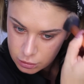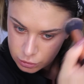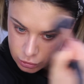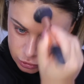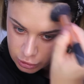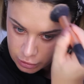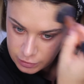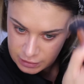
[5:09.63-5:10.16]

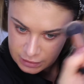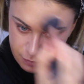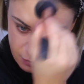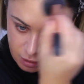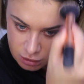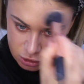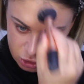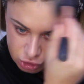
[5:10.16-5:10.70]
you don't need
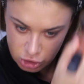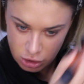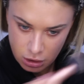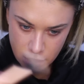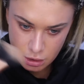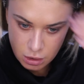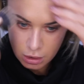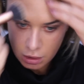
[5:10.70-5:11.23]
much
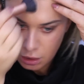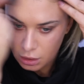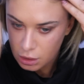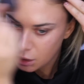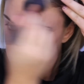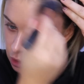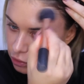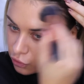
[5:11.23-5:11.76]

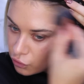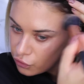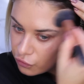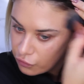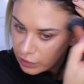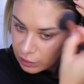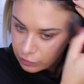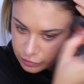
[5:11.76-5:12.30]

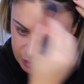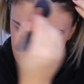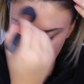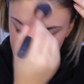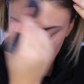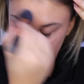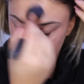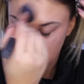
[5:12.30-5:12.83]

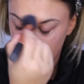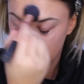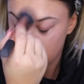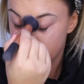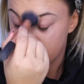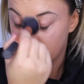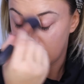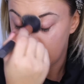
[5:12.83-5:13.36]

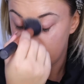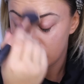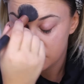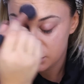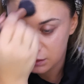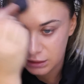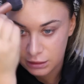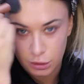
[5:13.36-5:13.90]
foundation to keep the
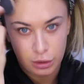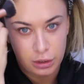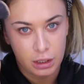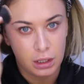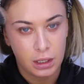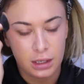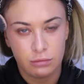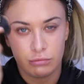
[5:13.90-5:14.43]
skin
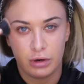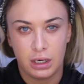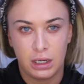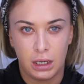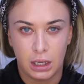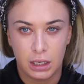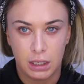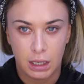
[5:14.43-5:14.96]
looking like
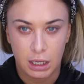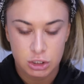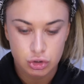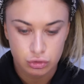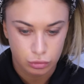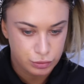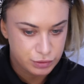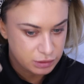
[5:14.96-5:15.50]
really like
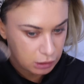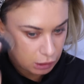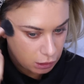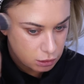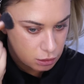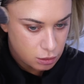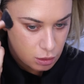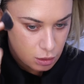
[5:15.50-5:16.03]
natural
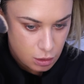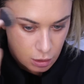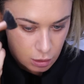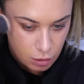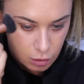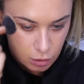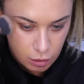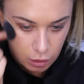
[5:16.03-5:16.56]
skin.
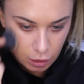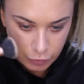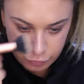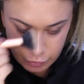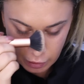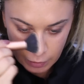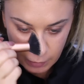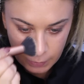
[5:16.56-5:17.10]

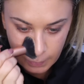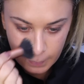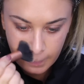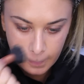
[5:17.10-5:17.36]
Nothing